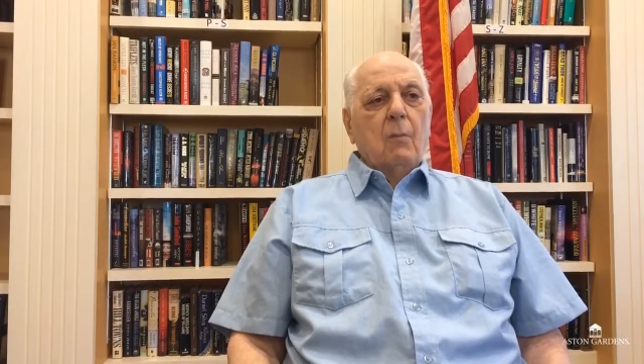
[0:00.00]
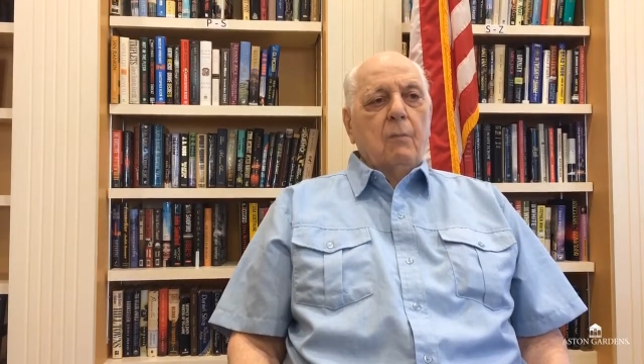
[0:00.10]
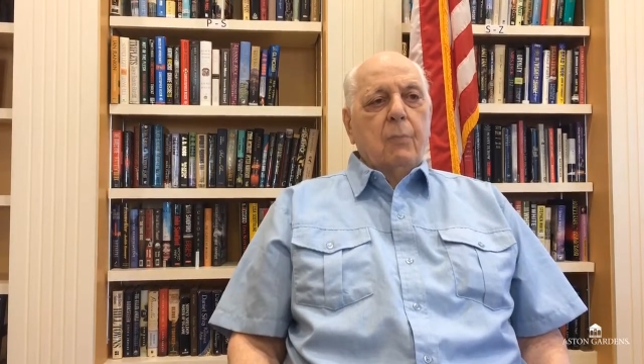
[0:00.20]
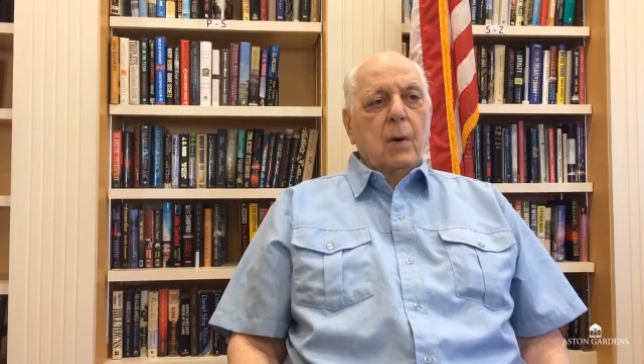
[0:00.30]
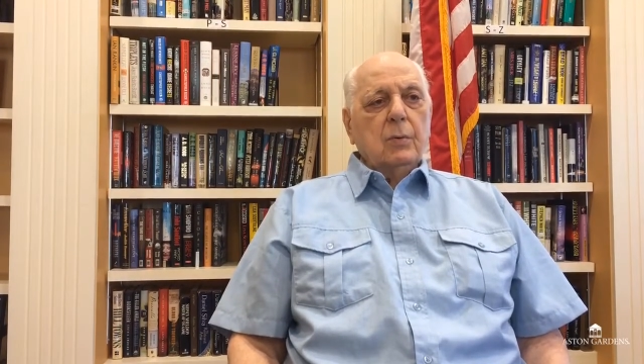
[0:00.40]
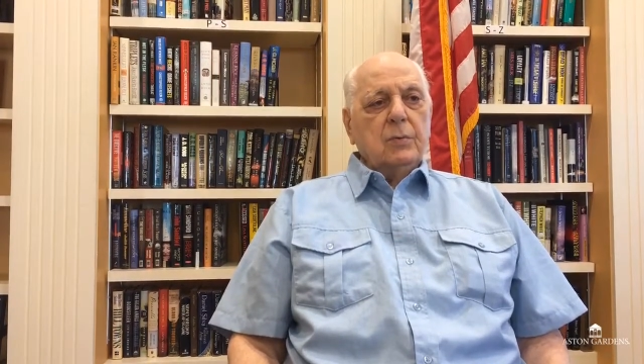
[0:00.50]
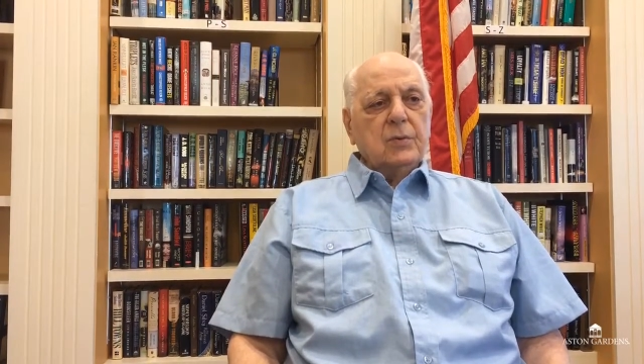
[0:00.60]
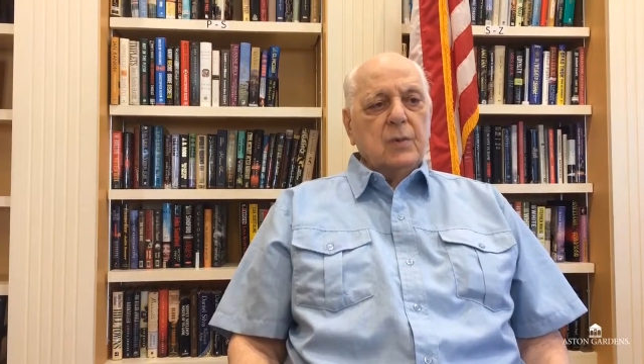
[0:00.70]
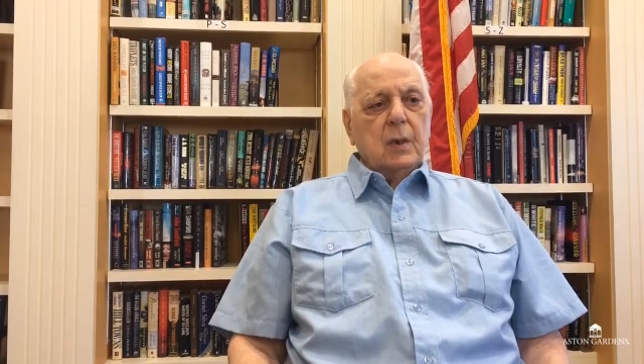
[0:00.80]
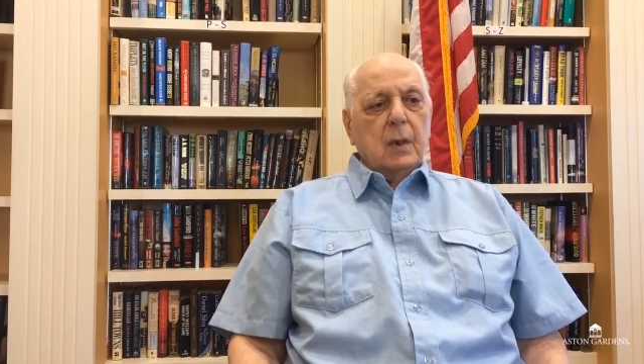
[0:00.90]
both
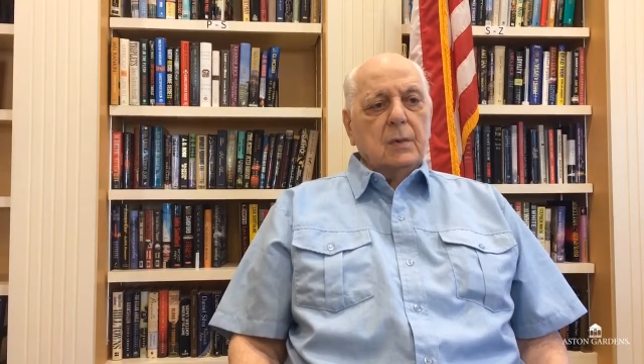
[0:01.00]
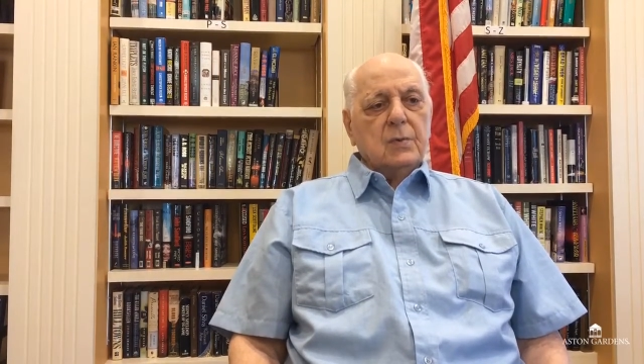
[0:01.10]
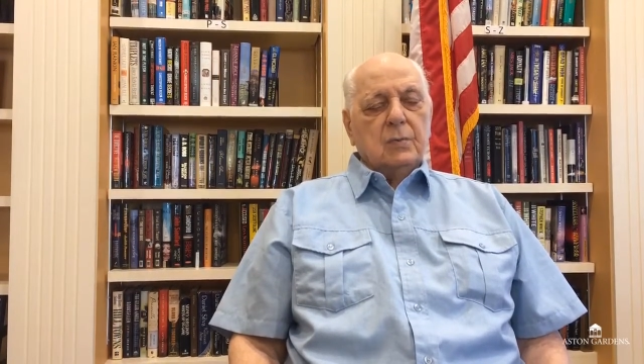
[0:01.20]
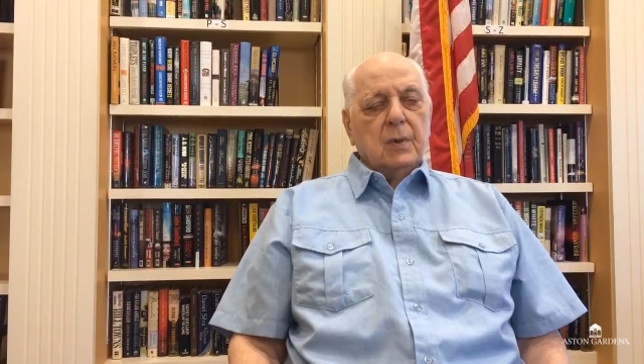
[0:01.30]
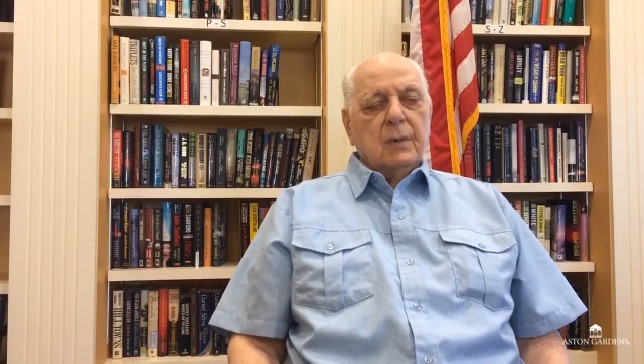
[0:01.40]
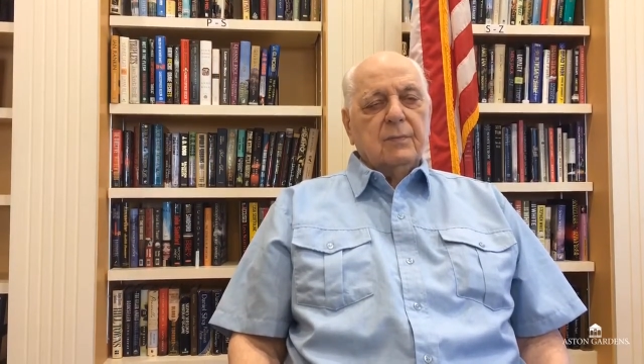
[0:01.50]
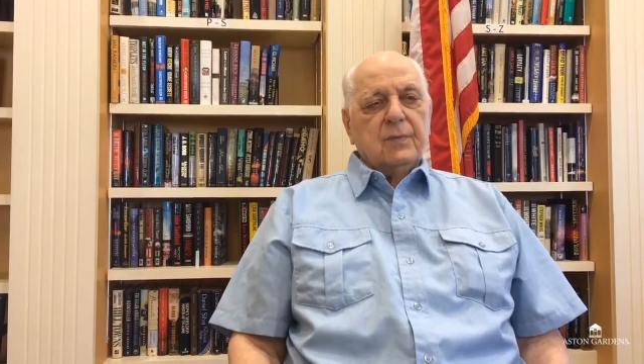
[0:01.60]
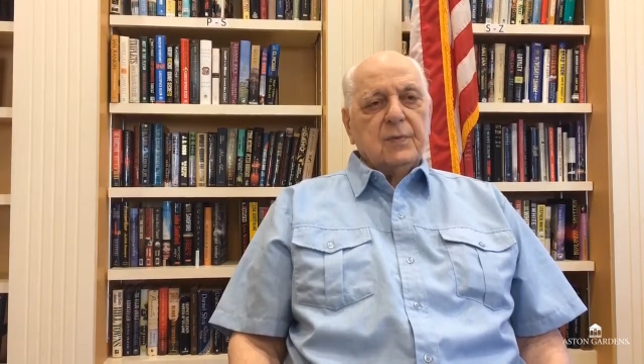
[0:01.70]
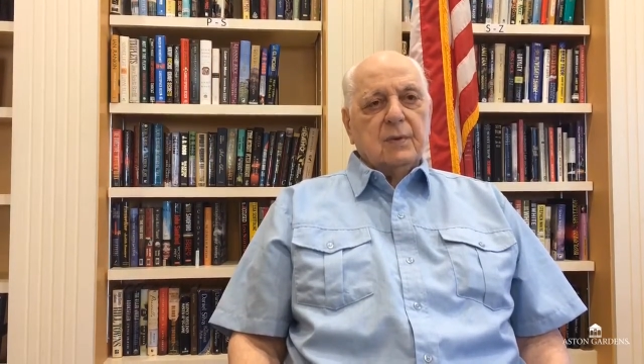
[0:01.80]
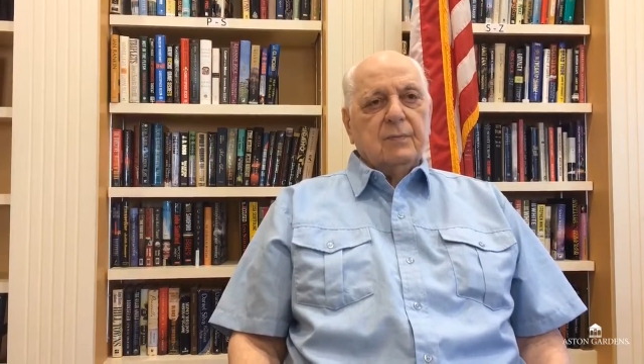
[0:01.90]
sides would have
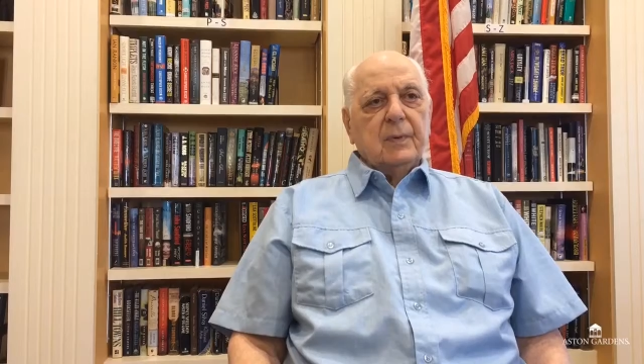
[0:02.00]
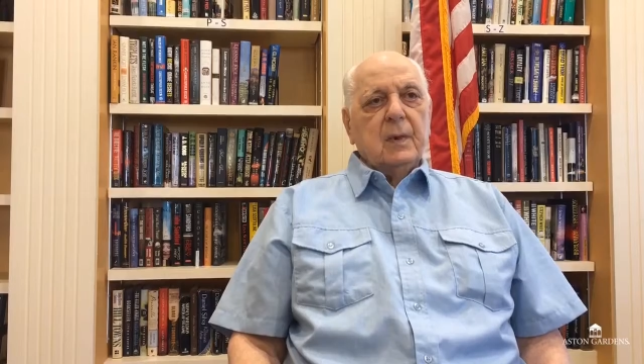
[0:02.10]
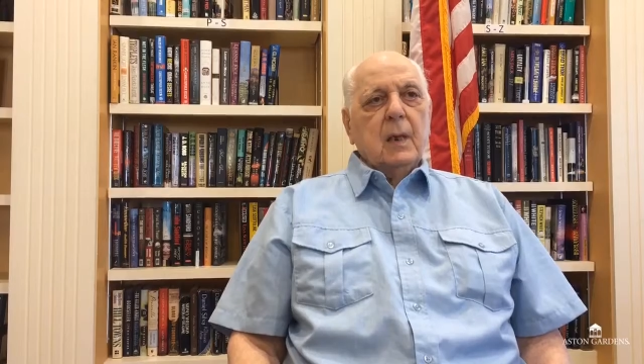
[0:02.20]
suffered